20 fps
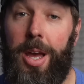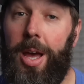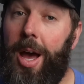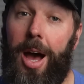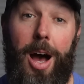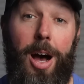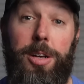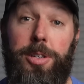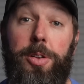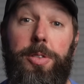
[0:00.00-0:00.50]

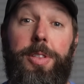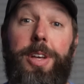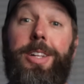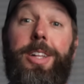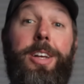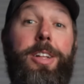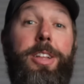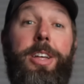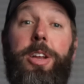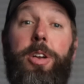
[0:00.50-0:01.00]
I also think
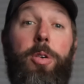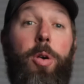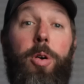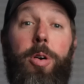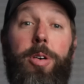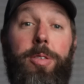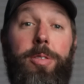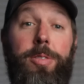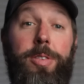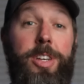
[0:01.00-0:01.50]
that cleaner
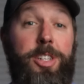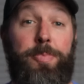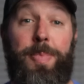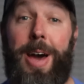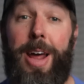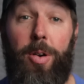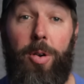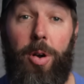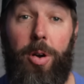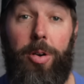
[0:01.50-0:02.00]
oil is
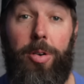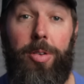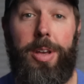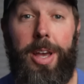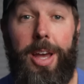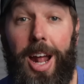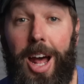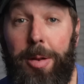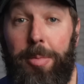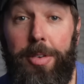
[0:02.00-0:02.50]
better oil,
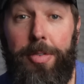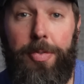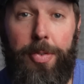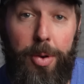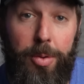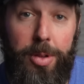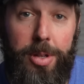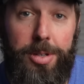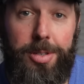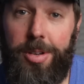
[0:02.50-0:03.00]
and I'd be
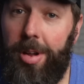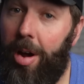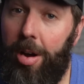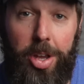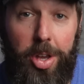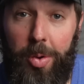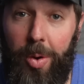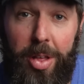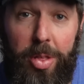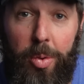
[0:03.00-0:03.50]
foolish to
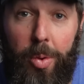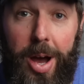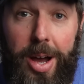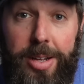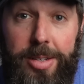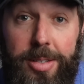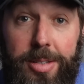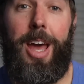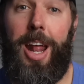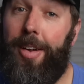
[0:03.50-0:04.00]
argue
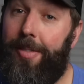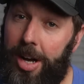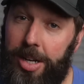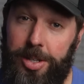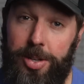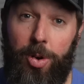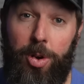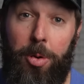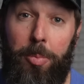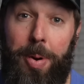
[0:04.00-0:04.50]
otherwise. And I've
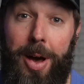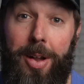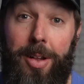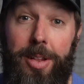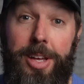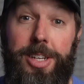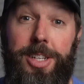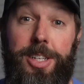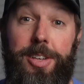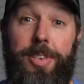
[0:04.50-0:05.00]
also compiled
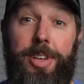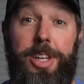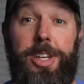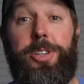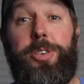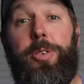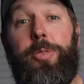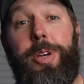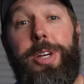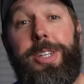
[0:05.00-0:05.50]
a list of
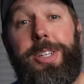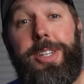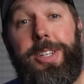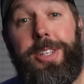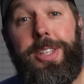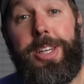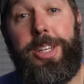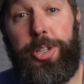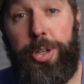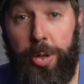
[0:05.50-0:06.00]
additional reasons
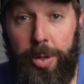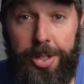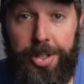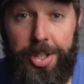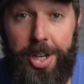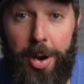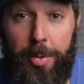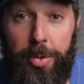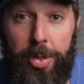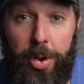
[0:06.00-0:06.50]
that you can
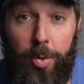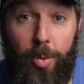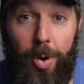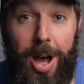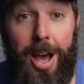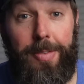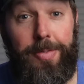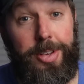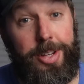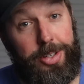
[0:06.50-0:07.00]
share with your
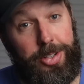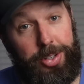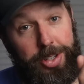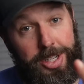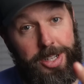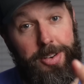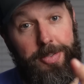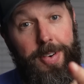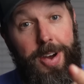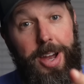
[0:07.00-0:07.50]
wife to
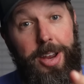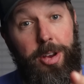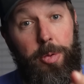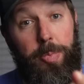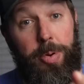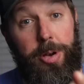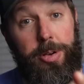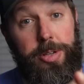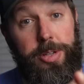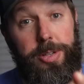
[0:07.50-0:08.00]
justify your
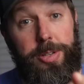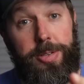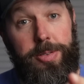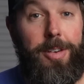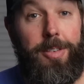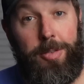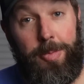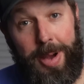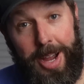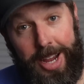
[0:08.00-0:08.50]
purchase.
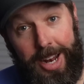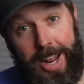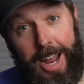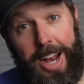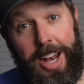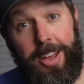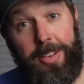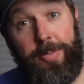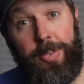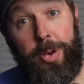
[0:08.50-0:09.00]
For my
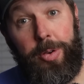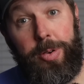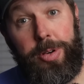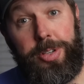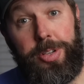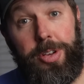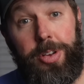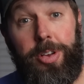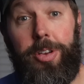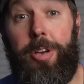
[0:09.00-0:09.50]
Canadian
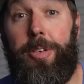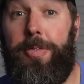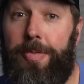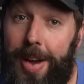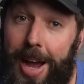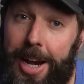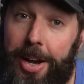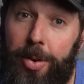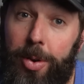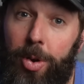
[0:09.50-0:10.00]
viewers, your
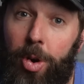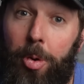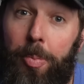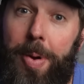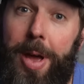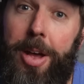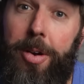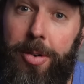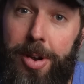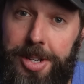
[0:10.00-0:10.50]
factory oil
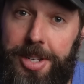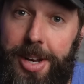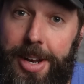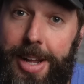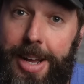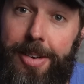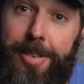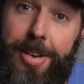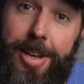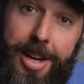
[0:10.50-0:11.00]
pan rusted
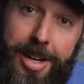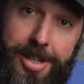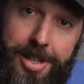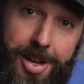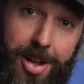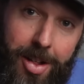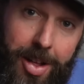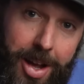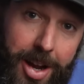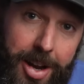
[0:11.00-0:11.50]
out, and
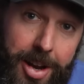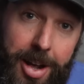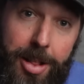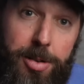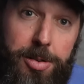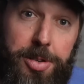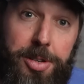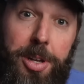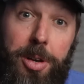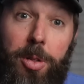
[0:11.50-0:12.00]
installing
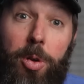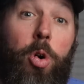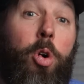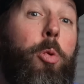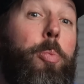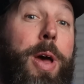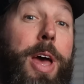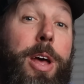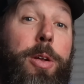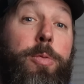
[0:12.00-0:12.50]
another steel
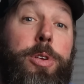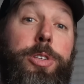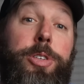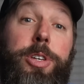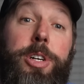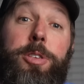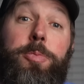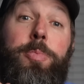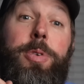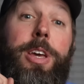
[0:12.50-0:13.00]
oil pan would
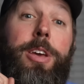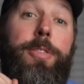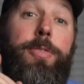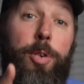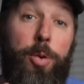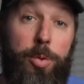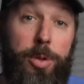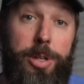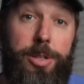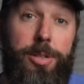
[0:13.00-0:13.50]
just be
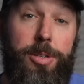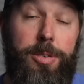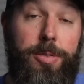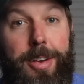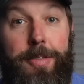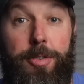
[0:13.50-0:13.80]
foolish.